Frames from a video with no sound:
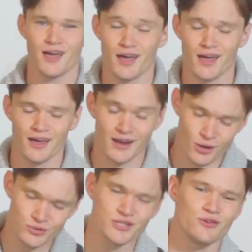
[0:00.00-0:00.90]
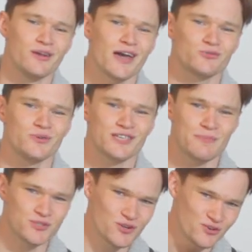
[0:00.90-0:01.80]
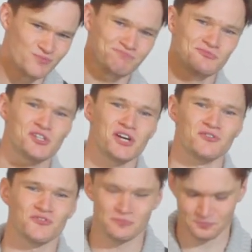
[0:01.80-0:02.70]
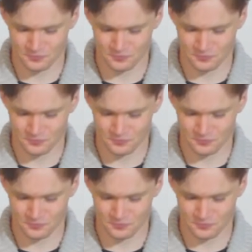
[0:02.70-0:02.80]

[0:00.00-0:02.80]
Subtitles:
And I will see you in next week's episode. Cheers.